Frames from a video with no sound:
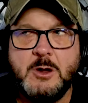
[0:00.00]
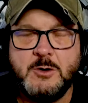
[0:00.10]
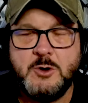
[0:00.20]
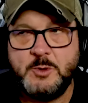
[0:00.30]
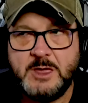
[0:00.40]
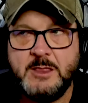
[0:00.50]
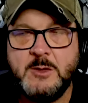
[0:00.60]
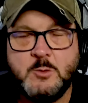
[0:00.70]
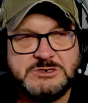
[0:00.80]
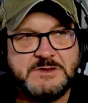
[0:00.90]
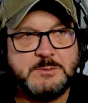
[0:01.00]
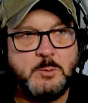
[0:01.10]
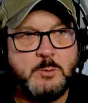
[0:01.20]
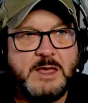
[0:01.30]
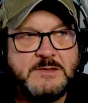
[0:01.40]
or Notebook LM, which is
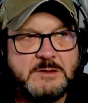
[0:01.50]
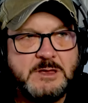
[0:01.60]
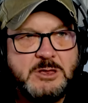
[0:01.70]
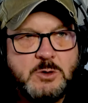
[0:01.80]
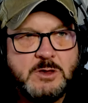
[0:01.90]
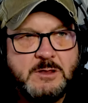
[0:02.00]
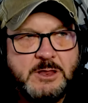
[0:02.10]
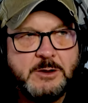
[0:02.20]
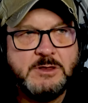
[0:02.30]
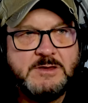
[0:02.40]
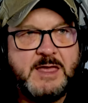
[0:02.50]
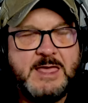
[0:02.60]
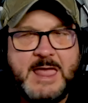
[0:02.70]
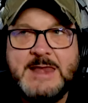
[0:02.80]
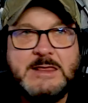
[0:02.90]
basically, you could literally
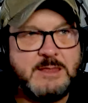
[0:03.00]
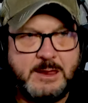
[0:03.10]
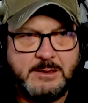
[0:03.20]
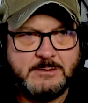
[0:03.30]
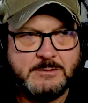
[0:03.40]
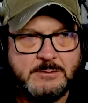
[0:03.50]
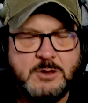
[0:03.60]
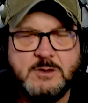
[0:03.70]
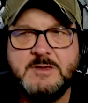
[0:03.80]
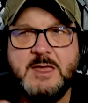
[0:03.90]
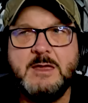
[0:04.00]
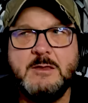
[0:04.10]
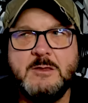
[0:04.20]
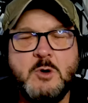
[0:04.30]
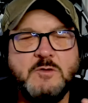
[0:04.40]
take anything. You could
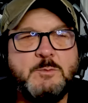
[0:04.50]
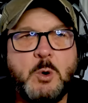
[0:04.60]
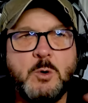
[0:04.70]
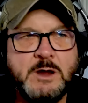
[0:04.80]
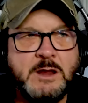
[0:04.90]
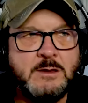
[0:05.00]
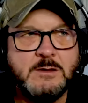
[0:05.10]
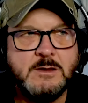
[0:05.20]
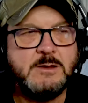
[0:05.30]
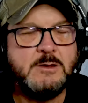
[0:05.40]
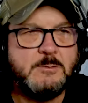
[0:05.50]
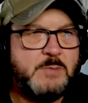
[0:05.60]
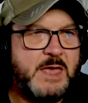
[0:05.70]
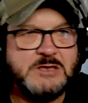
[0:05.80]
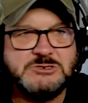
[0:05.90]
take the most boring
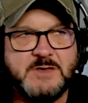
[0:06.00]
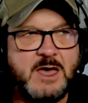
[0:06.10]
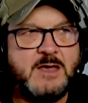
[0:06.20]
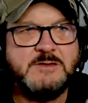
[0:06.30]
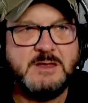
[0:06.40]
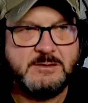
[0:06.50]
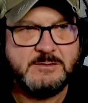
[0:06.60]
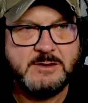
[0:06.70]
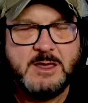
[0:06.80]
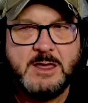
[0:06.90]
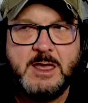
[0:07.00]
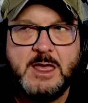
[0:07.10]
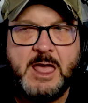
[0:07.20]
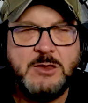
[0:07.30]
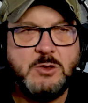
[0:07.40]
page of content
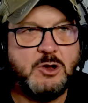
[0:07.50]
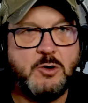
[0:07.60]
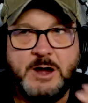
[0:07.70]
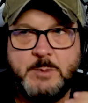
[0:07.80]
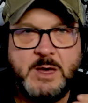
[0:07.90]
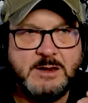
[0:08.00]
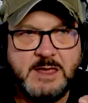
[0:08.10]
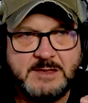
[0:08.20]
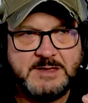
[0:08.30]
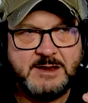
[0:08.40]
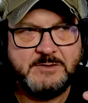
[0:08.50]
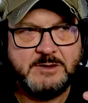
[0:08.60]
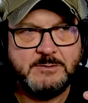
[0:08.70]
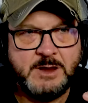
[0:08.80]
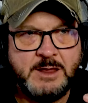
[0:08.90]
and you could create a podcast out of
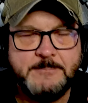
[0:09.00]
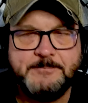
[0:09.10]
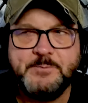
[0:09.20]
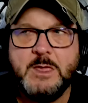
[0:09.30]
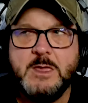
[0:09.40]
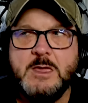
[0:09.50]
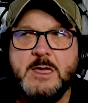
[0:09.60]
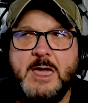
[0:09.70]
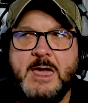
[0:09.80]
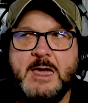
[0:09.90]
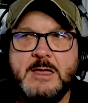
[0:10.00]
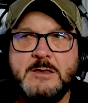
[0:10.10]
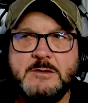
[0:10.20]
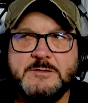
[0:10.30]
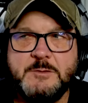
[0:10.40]
it, right?
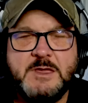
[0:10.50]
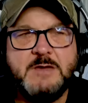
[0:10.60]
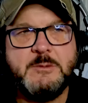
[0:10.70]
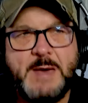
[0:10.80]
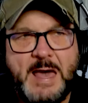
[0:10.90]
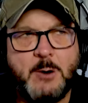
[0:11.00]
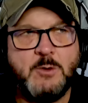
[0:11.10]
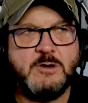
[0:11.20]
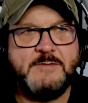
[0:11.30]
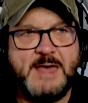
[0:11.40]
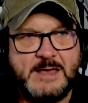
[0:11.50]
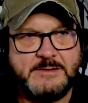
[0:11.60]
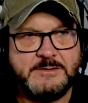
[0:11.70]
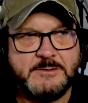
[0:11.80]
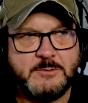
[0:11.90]
And so think of the power of
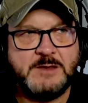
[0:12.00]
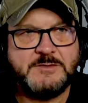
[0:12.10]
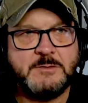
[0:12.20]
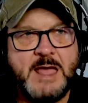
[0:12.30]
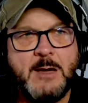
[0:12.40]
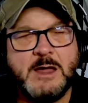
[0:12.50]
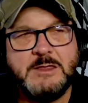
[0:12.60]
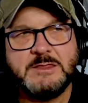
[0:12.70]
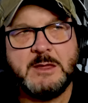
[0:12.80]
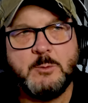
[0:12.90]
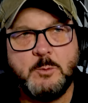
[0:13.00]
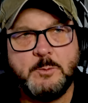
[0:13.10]
that, right? So now I think